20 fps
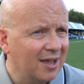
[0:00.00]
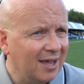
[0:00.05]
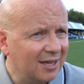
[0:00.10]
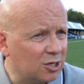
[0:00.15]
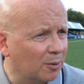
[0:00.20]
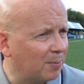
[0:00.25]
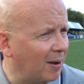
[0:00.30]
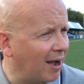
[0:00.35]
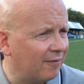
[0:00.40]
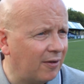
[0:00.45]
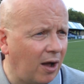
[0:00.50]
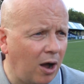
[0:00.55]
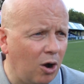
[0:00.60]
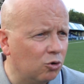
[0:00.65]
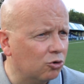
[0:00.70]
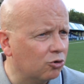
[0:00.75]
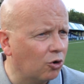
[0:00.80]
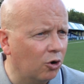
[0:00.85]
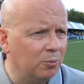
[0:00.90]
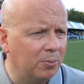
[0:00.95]
It's about the
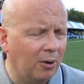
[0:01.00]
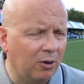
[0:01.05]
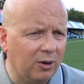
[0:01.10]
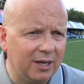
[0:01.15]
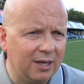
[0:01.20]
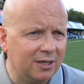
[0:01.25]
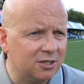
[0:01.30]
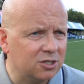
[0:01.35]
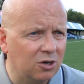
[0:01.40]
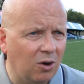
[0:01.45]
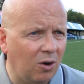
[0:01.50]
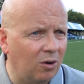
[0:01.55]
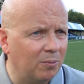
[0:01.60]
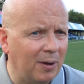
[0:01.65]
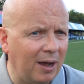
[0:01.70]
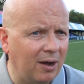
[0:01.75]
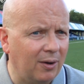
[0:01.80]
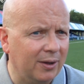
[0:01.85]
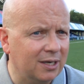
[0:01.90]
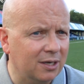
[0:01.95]
whole group, Ollie. It's not
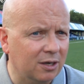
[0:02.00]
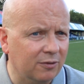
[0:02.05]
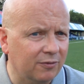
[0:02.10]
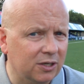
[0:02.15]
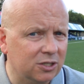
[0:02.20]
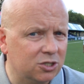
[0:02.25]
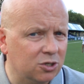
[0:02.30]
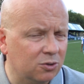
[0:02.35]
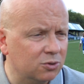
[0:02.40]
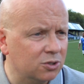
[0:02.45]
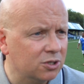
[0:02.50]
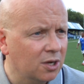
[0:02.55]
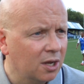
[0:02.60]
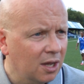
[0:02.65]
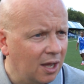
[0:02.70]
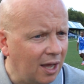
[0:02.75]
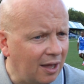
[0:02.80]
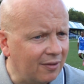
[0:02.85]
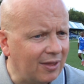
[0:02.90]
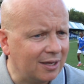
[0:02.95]
about individuals.
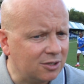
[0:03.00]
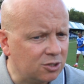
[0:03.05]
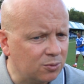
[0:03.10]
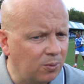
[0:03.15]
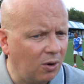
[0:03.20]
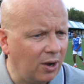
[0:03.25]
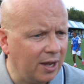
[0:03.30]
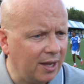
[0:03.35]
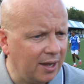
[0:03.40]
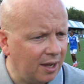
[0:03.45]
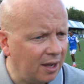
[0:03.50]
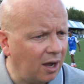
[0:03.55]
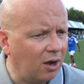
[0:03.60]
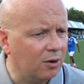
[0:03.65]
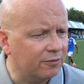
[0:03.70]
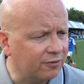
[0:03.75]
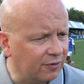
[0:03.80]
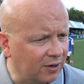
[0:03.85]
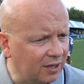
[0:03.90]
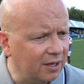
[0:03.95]
And that's why,
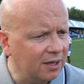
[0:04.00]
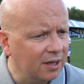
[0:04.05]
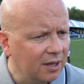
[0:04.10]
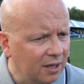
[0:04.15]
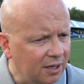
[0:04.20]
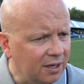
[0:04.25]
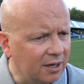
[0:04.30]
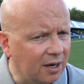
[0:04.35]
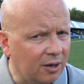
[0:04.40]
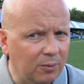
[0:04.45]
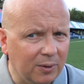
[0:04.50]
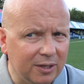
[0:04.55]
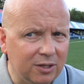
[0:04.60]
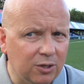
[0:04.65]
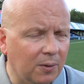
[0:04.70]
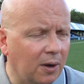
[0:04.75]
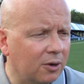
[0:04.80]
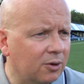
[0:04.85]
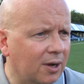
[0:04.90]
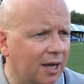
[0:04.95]
hopefully, you know, we
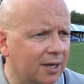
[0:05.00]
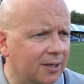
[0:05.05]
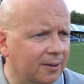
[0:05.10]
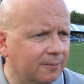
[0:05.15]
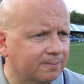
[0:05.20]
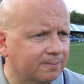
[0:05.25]
do okay.